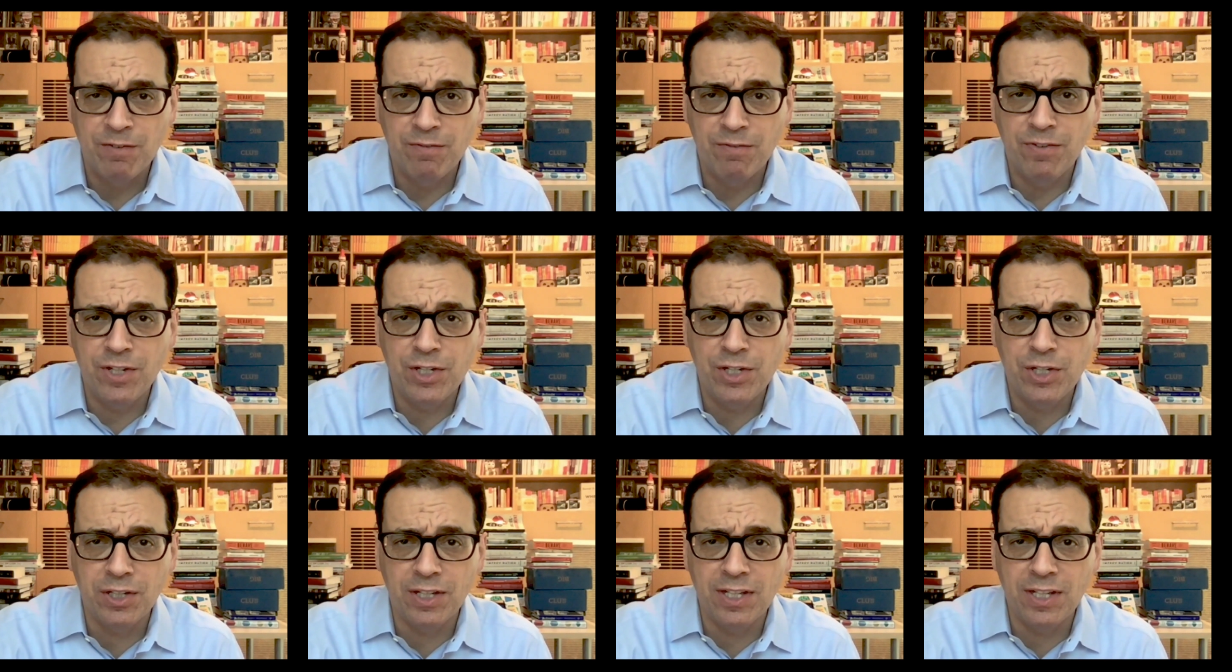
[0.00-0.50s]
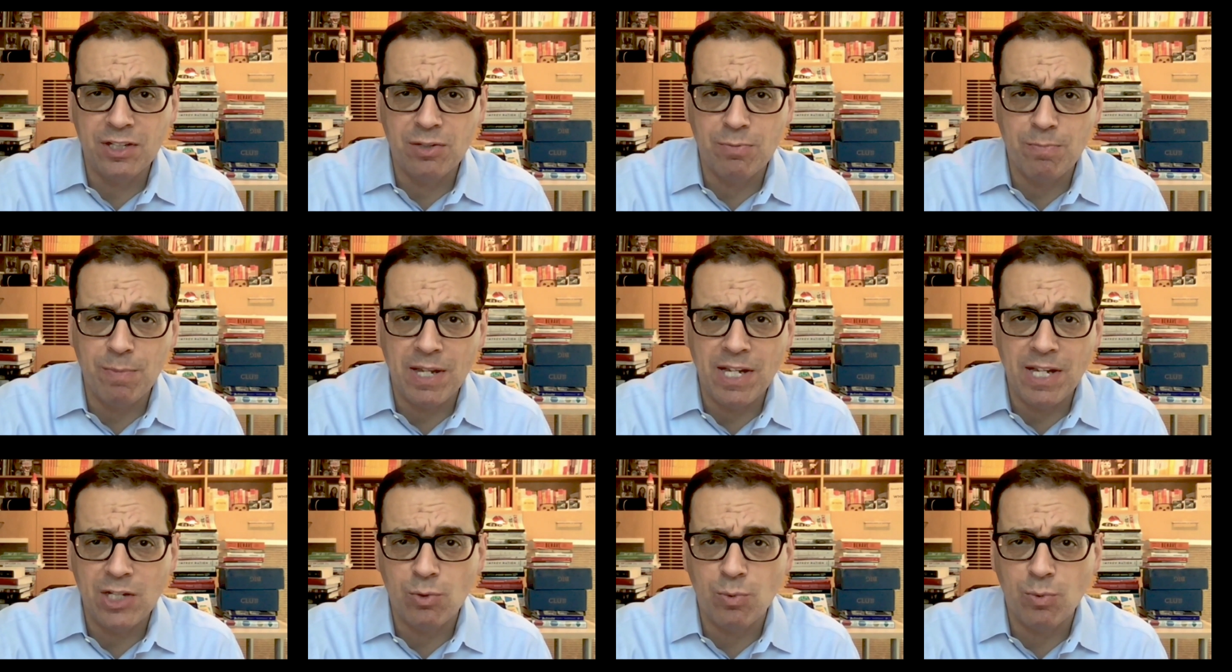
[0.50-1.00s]
Vigilance
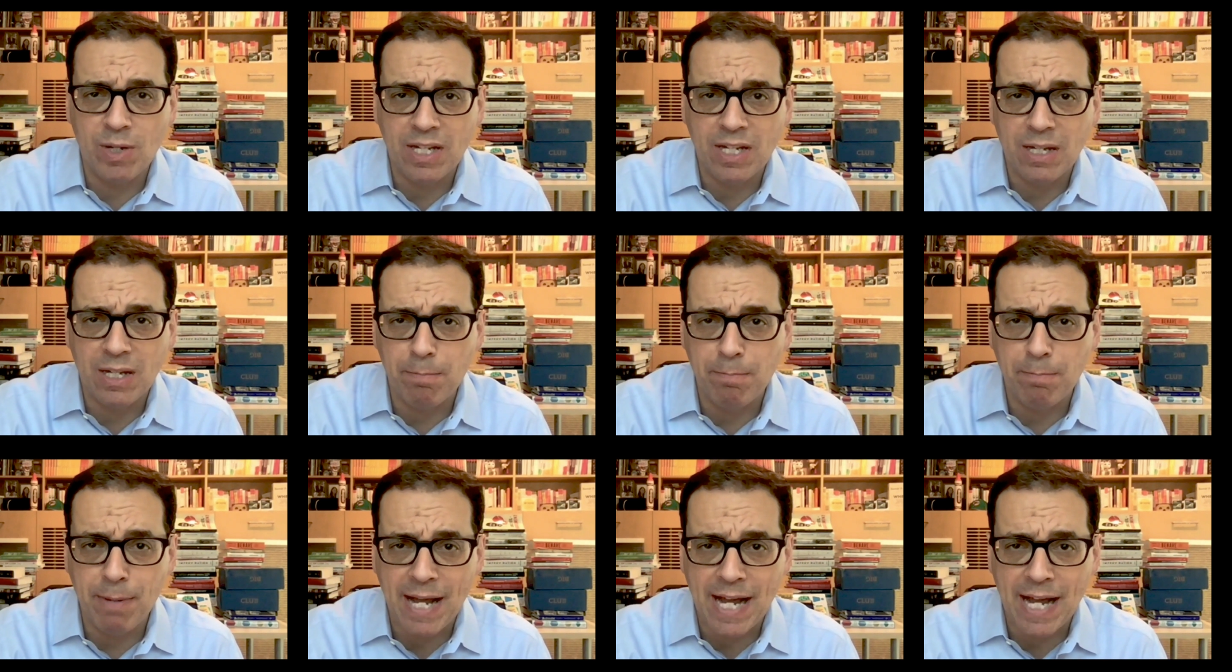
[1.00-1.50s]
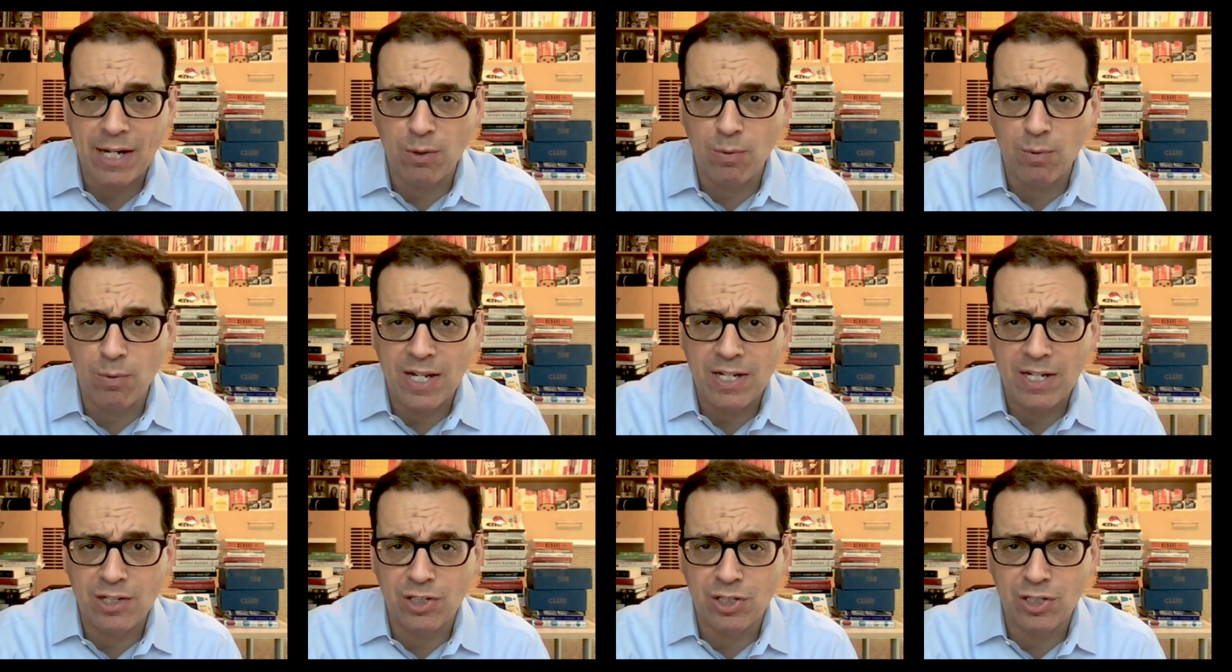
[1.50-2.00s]
means we can bat
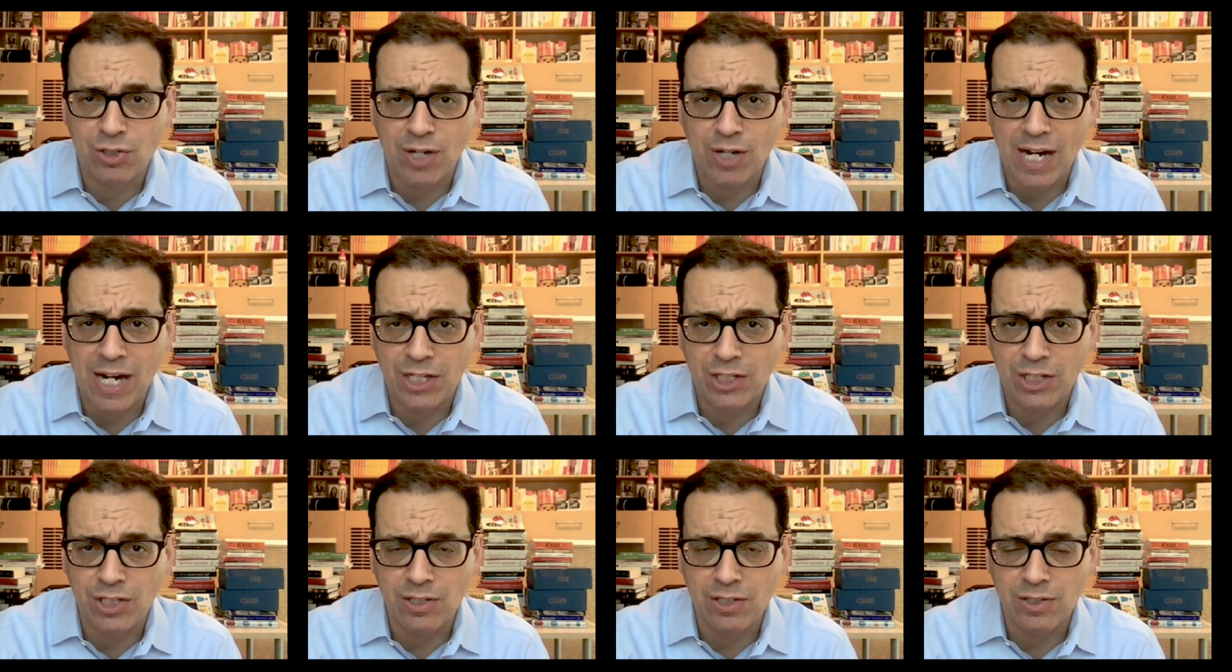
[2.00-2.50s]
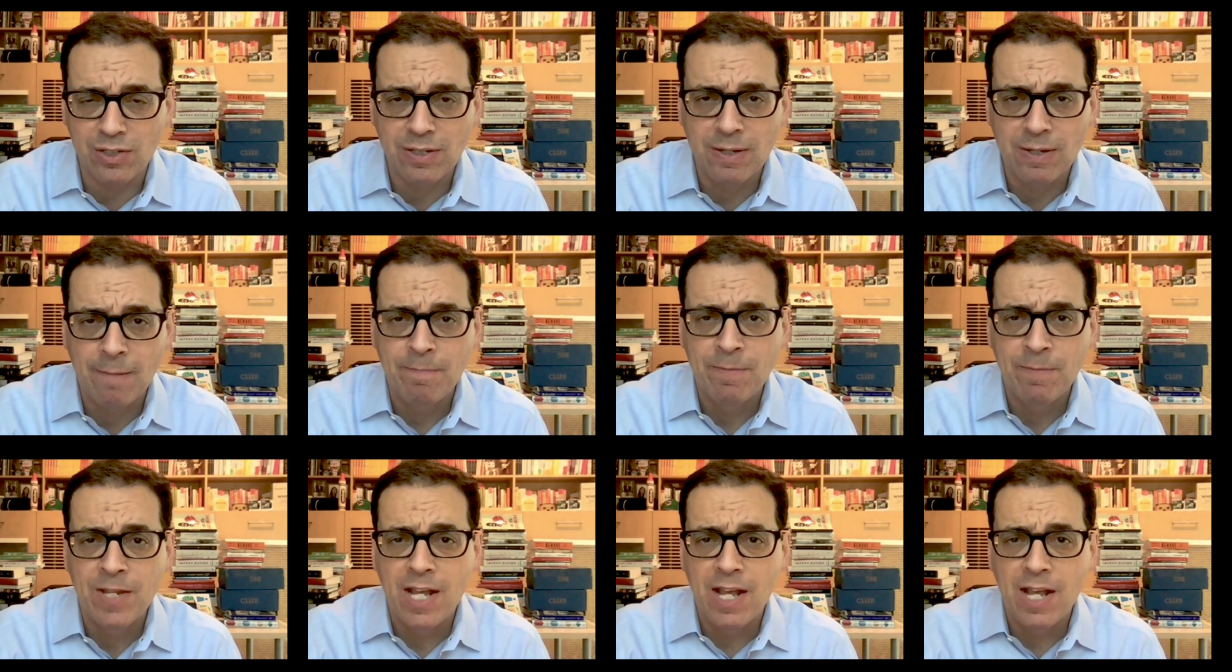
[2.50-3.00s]
away
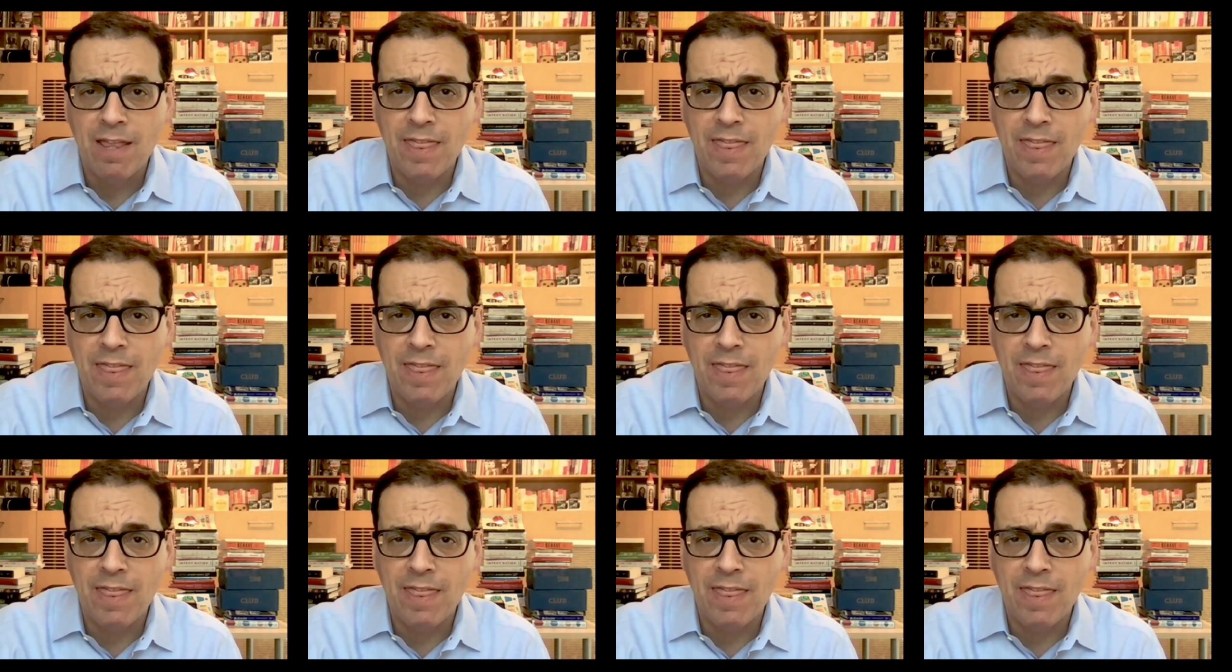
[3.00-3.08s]
distractions.